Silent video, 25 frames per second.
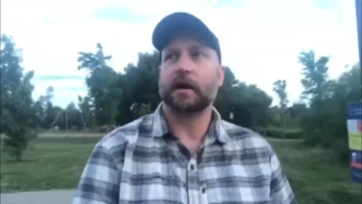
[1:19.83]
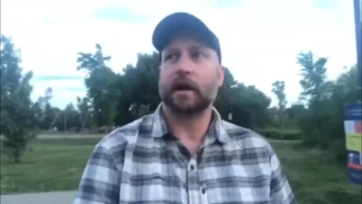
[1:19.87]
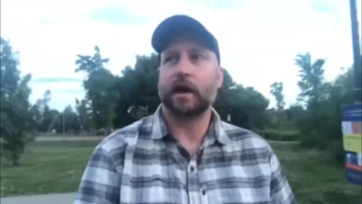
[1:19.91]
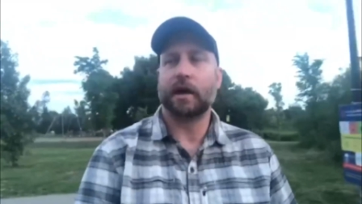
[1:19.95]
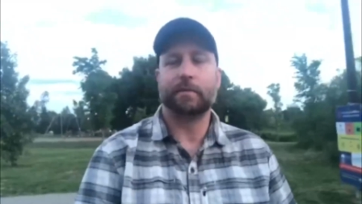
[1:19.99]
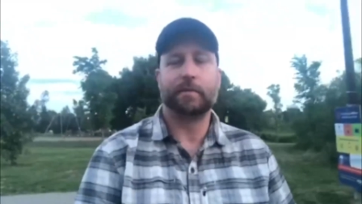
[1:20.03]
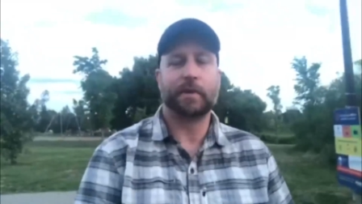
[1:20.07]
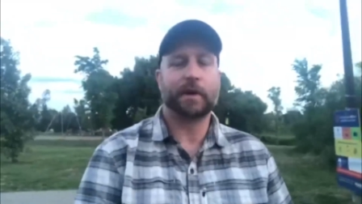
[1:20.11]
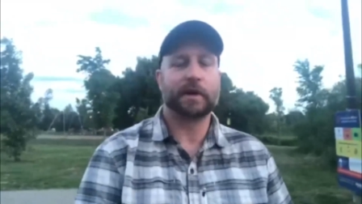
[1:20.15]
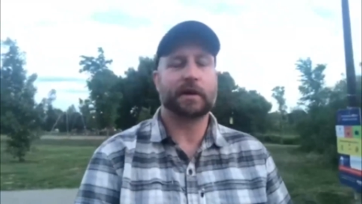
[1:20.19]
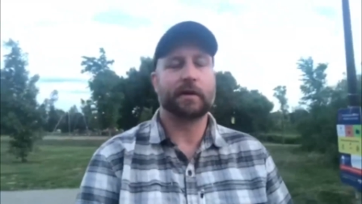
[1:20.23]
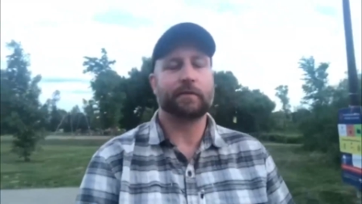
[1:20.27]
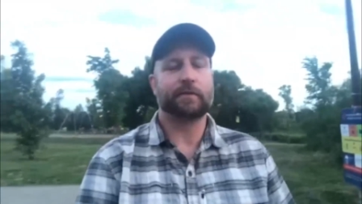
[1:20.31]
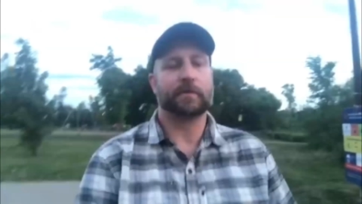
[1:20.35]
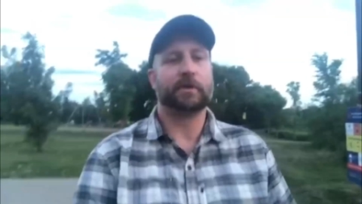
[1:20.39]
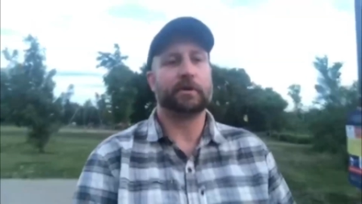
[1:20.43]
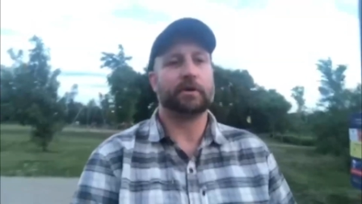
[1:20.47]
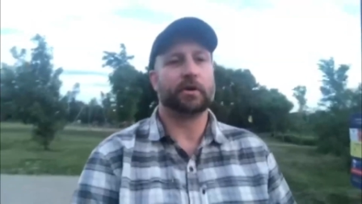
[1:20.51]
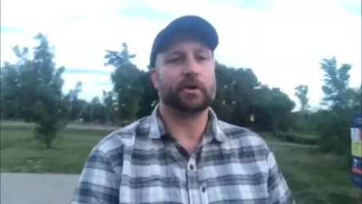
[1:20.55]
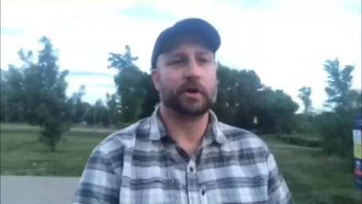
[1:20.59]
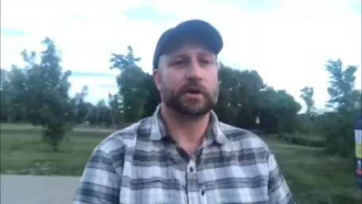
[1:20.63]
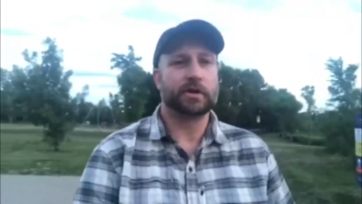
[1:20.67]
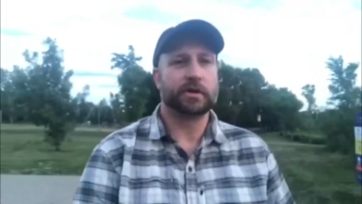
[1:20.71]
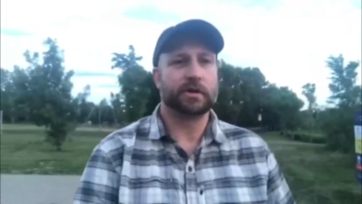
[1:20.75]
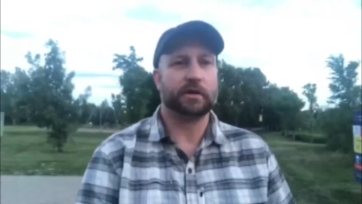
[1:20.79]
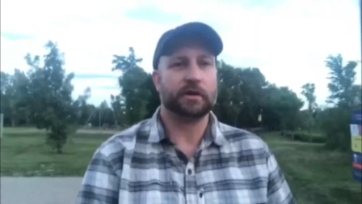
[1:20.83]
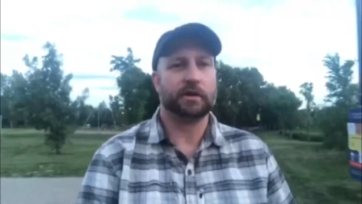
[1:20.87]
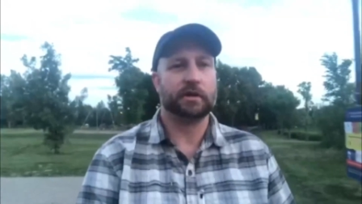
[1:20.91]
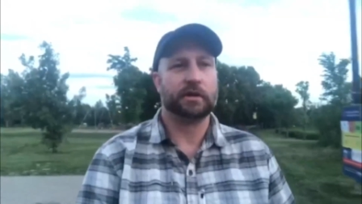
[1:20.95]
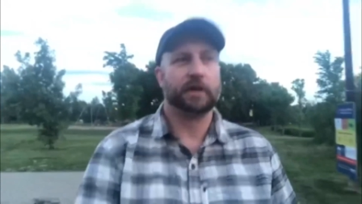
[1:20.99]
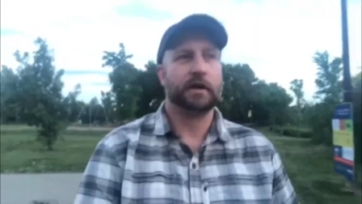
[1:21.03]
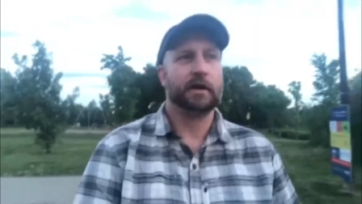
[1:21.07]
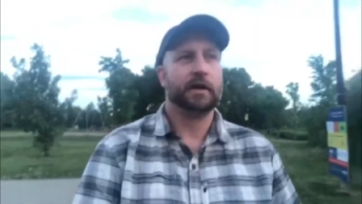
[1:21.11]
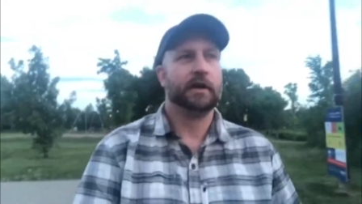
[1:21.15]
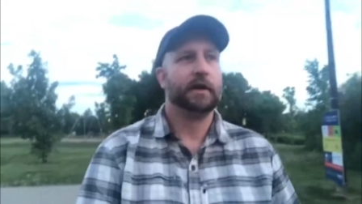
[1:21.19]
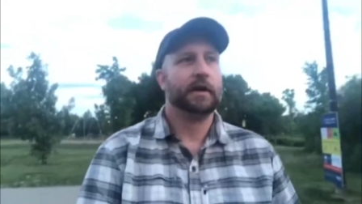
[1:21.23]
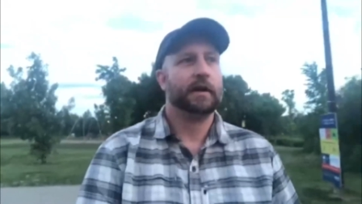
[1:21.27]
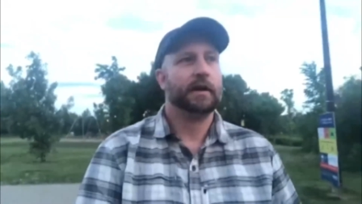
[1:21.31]
I picked up the torch and
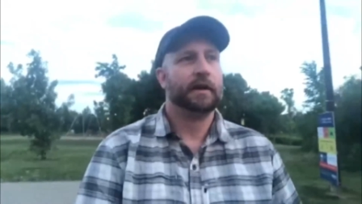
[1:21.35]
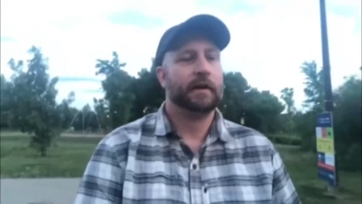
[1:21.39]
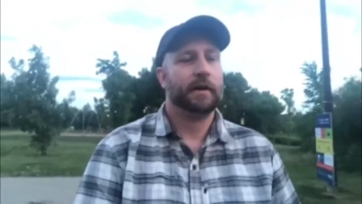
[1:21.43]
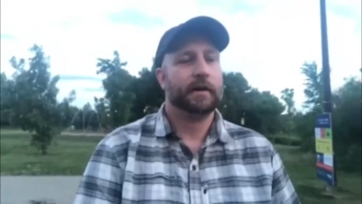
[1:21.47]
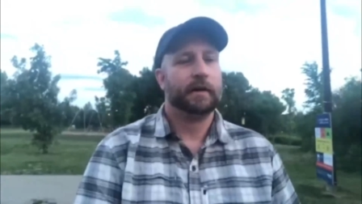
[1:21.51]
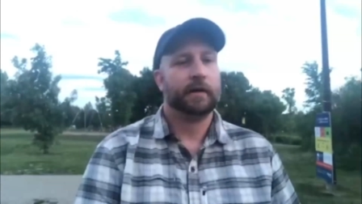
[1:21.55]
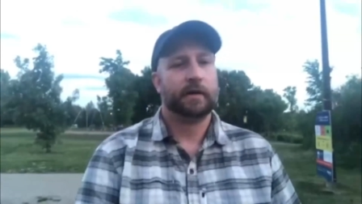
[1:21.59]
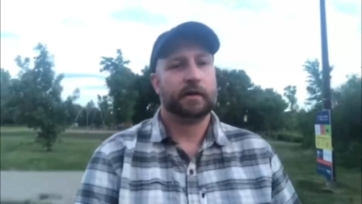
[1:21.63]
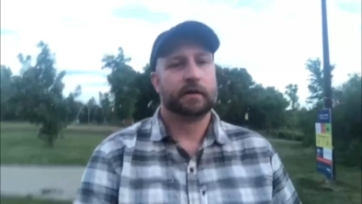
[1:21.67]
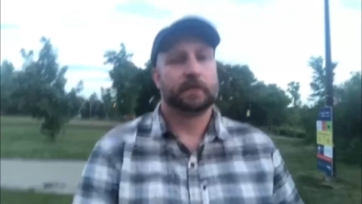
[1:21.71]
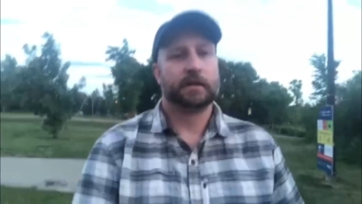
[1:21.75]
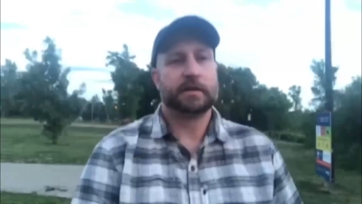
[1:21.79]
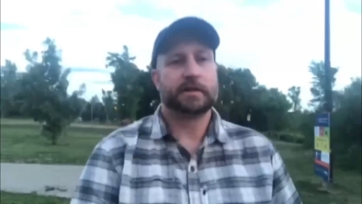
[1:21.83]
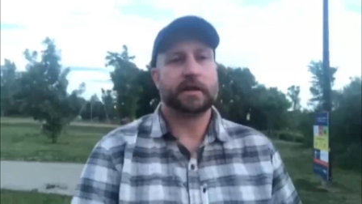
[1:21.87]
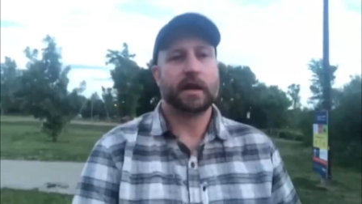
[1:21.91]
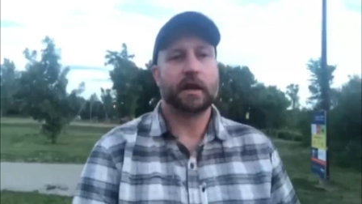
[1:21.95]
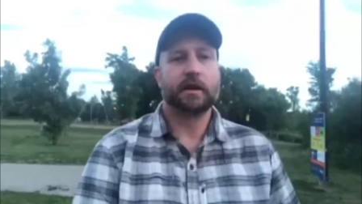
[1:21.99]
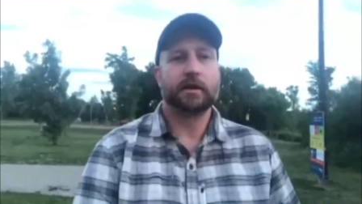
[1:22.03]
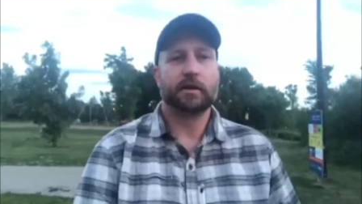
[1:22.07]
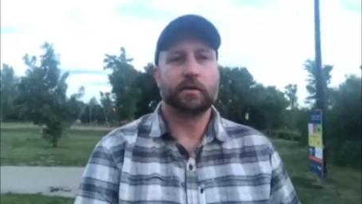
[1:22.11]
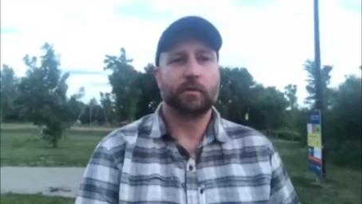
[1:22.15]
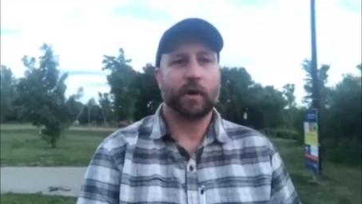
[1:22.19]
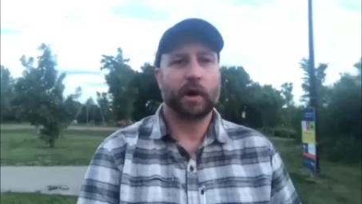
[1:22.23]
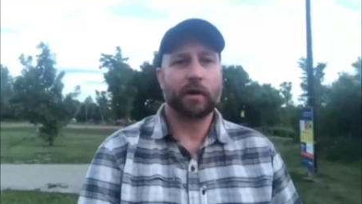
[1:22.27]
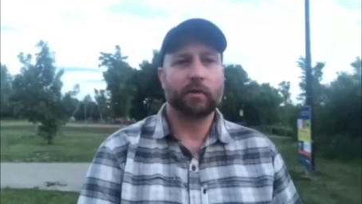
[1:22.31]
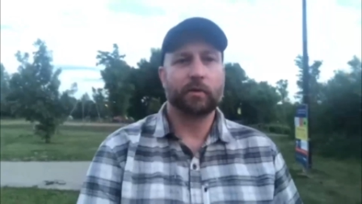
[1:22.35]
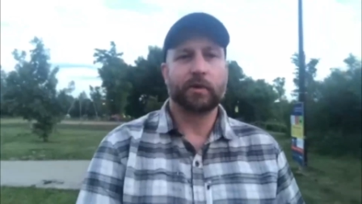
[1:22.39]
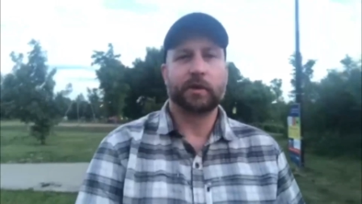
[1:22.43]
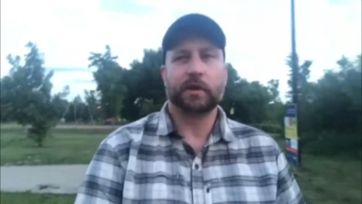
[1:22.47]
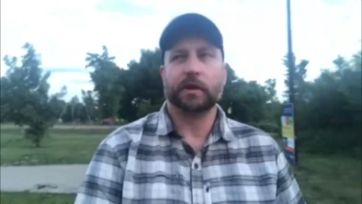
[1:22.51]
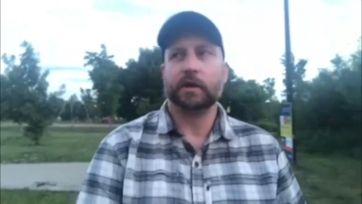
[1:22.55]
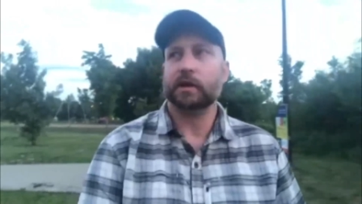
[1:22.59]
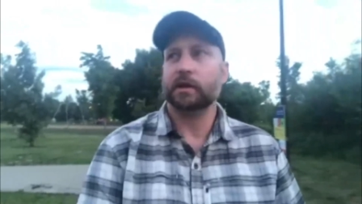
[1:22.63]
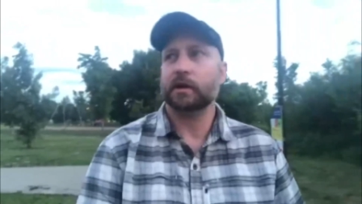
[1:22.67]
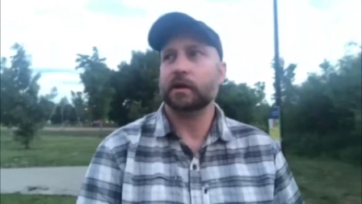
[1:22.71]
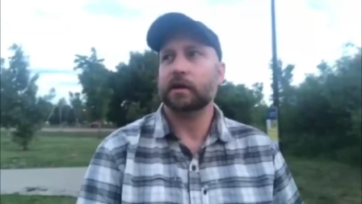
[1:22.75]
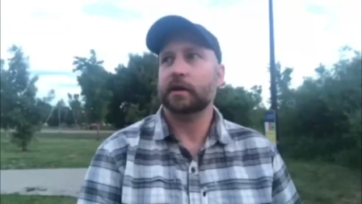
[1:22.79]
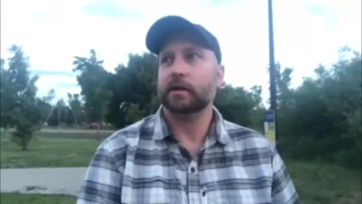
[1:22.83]
decided to run with
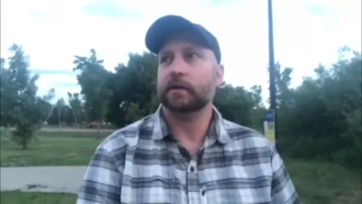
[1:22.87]
it.